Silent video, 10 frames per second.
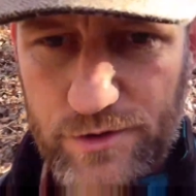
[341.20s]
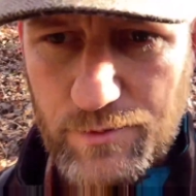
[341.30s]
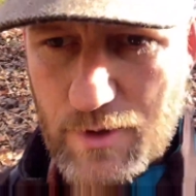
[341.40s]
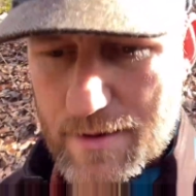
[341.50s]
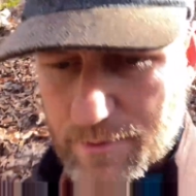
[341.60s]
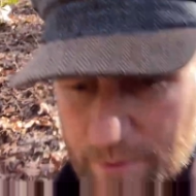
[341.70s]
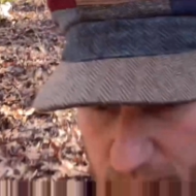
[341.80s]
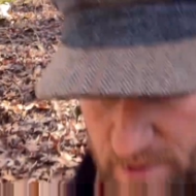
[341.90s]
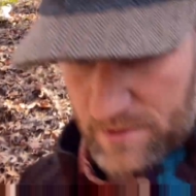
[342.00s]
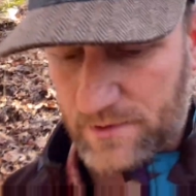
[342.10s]
are probably
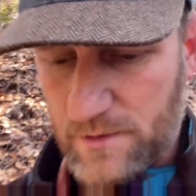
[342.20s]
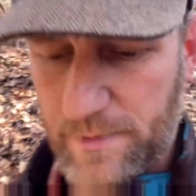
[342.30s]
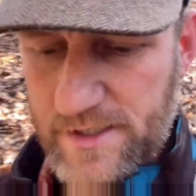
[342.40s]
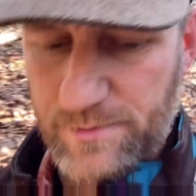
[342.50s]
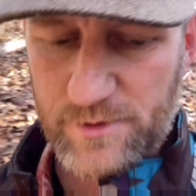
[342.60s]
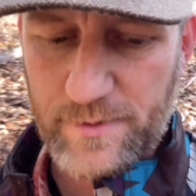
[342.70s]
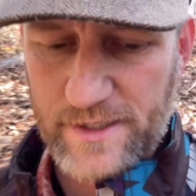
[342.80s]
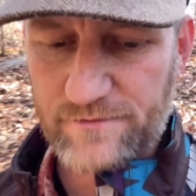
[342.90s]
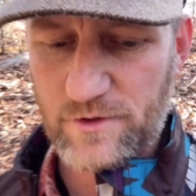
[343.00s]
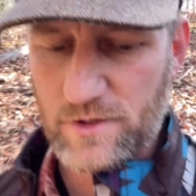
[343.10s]
the best
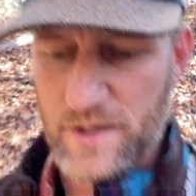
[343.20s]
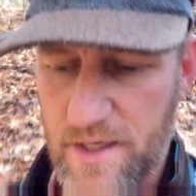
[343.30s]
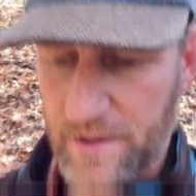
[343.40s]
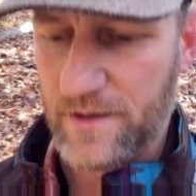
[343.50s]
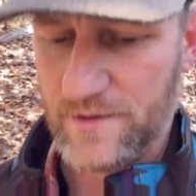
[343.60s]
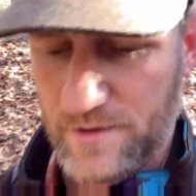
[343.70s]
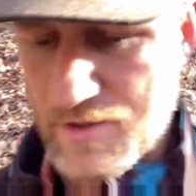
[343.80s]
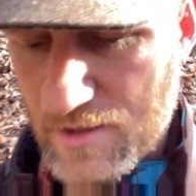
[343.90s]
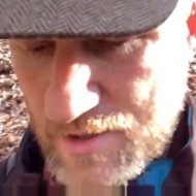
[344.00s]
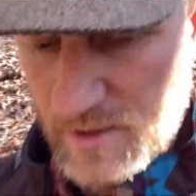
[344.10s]
perspective you can get.
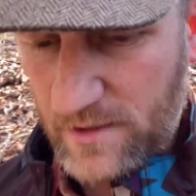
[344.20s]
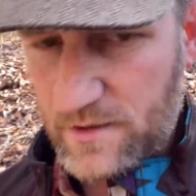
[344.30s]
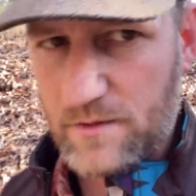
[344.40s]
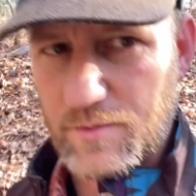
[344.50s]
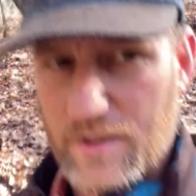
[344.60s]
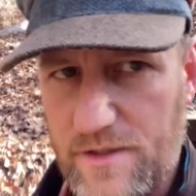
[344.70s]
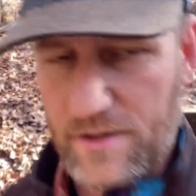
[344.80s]
But